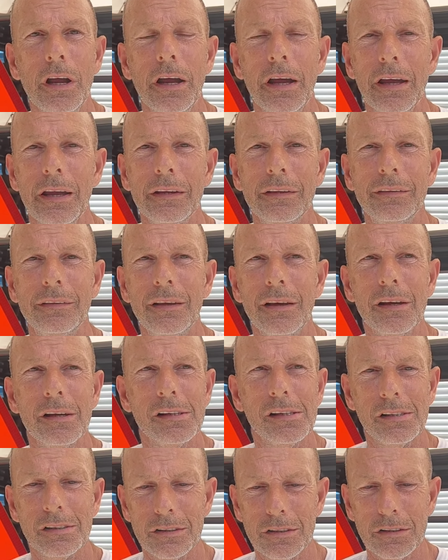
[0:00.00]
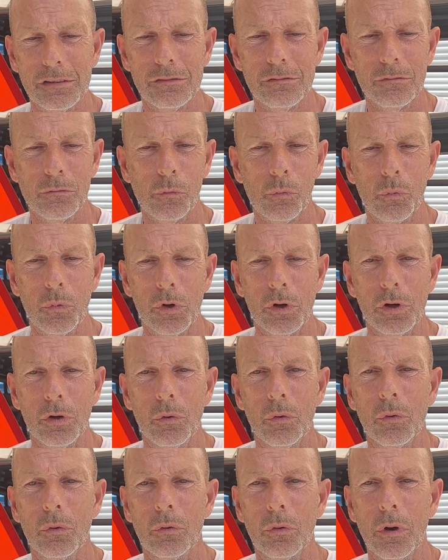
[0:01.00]
It
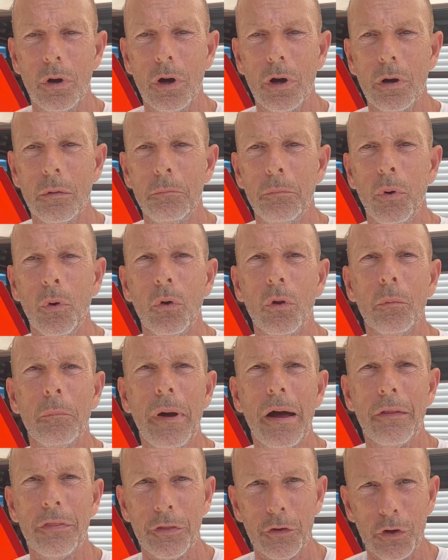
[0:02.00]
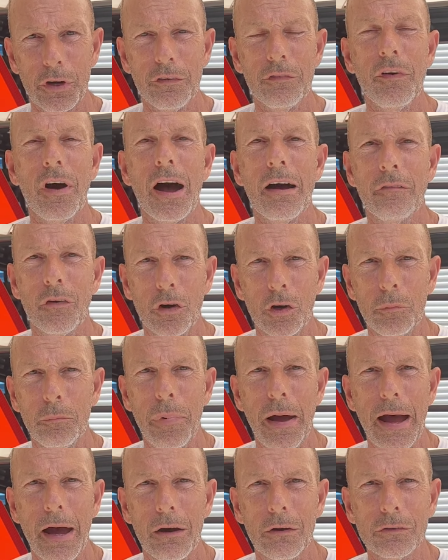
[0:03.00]
will pull about 3,500
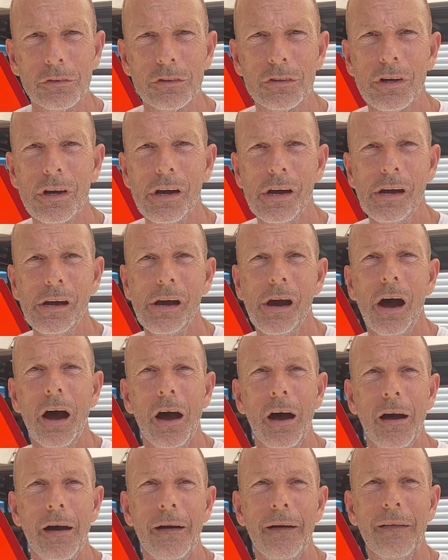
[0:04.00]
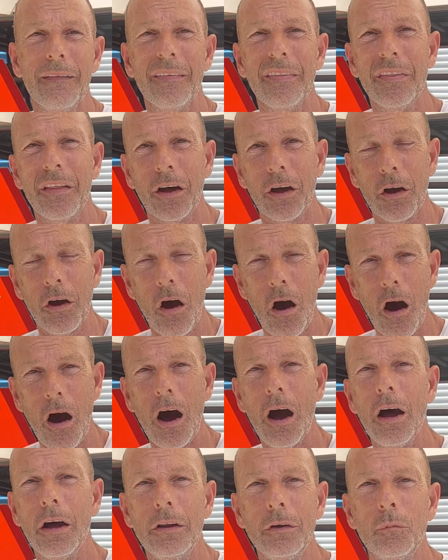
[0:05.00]
pounds. The
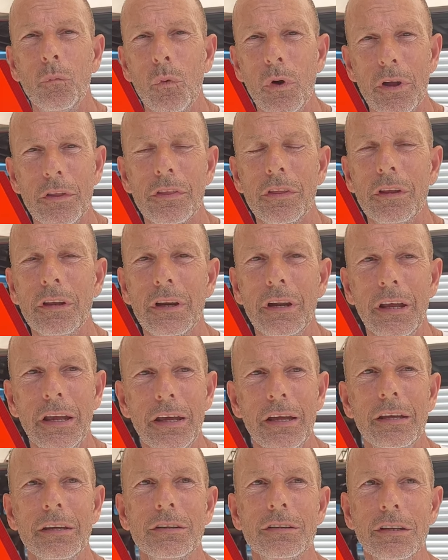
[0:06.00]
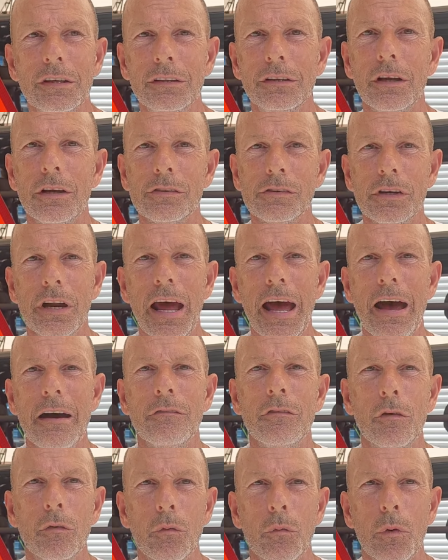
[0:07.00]
con with it is it doesn't
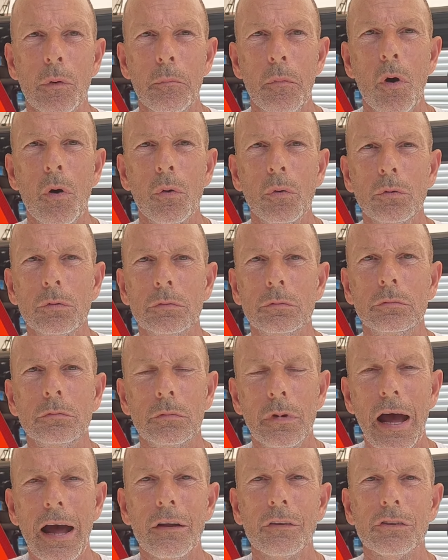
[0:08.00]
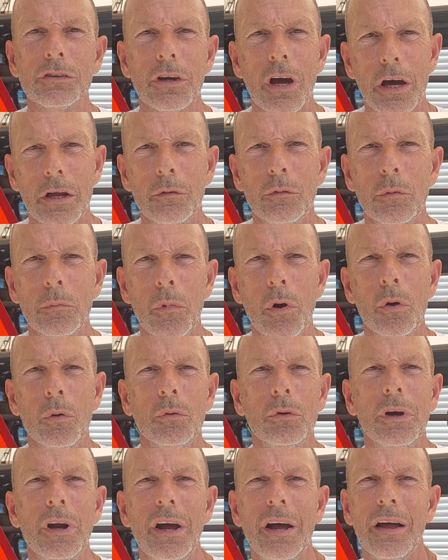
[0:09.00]
have a remote, outside
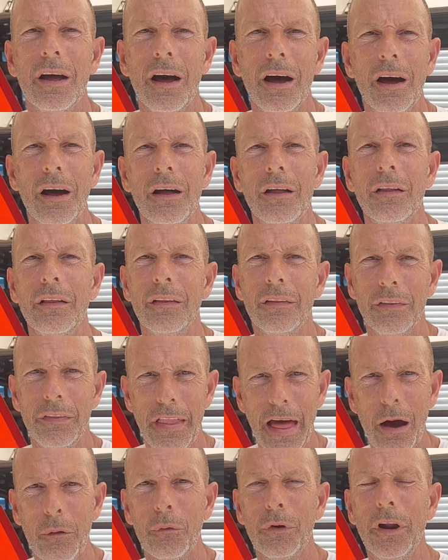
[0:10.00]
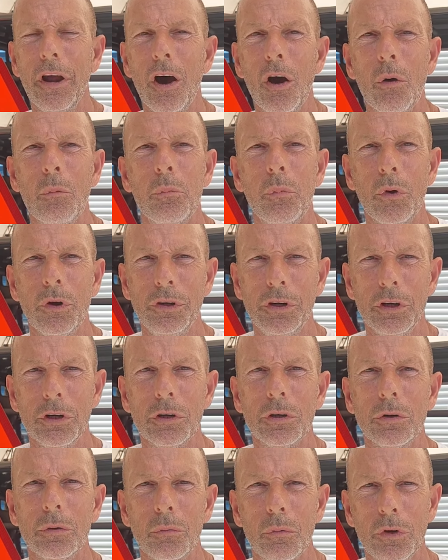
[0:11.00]
remote. That would help when
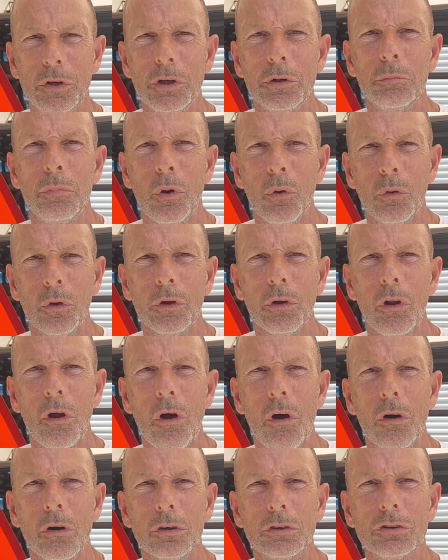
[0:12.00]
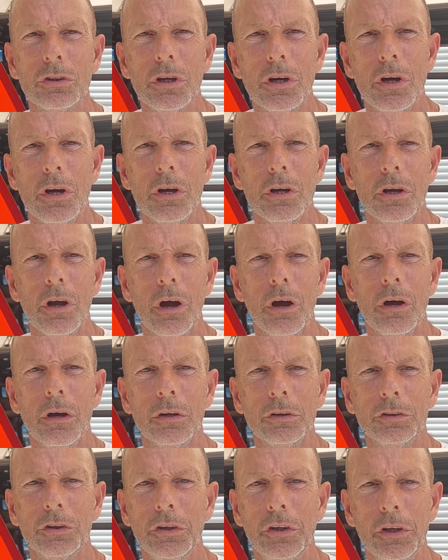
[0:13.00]
you're pulling logs,
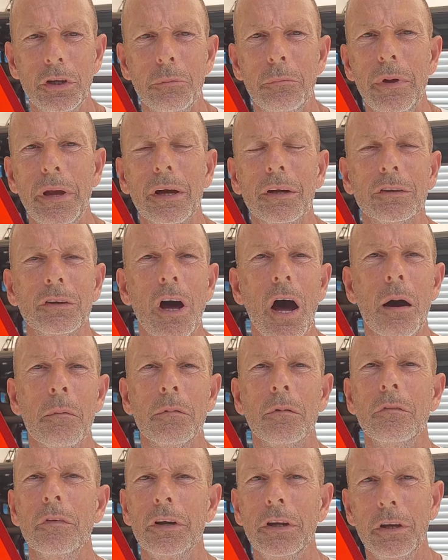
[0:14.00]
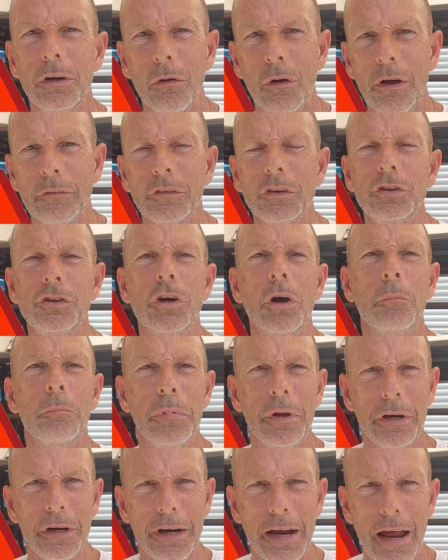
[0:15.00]
so you can be on top of it. You don't have to jump
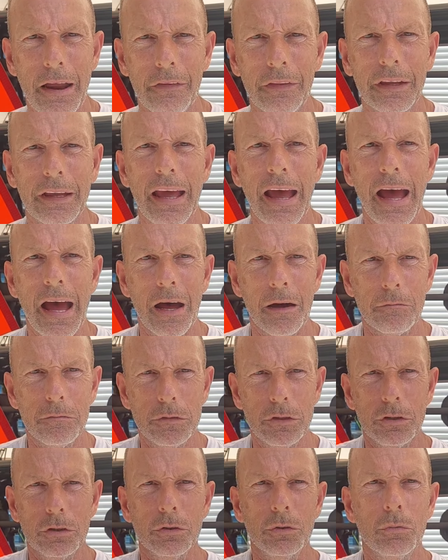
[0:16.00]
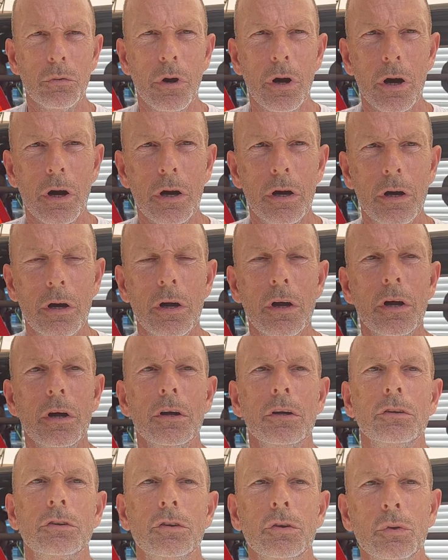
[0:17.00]
in and out of the cab to
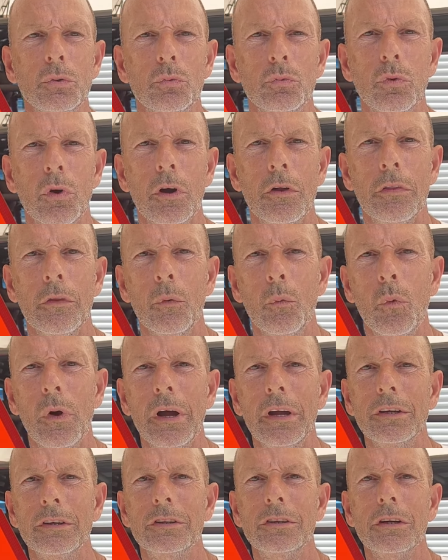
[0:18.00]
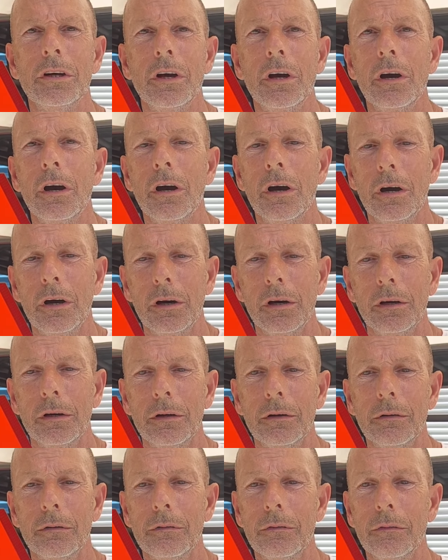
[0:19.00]
run the winch.
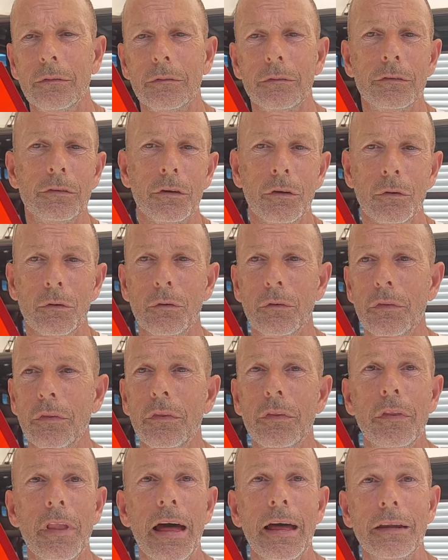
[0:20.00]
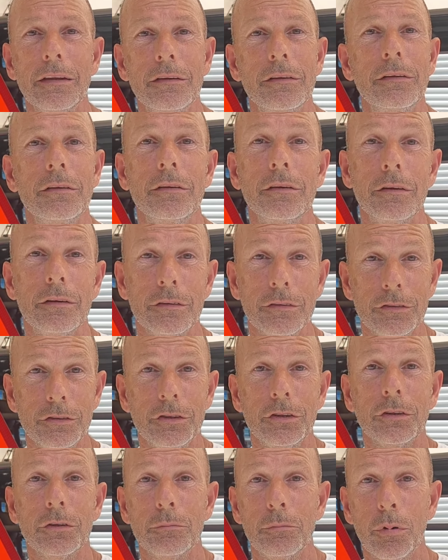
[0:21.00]
So that is
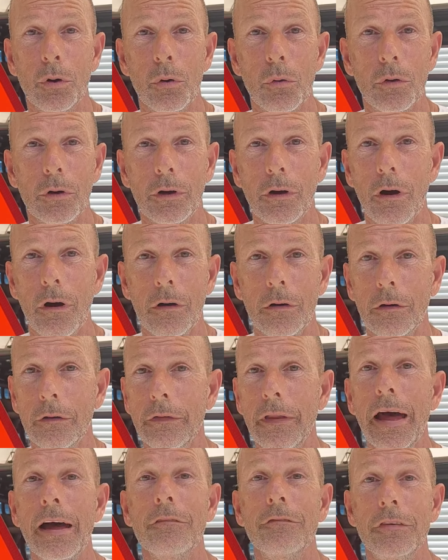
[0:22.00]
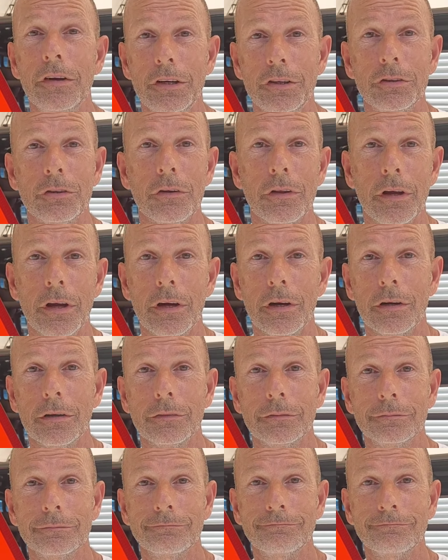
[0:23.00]
your pro and con on that feature there.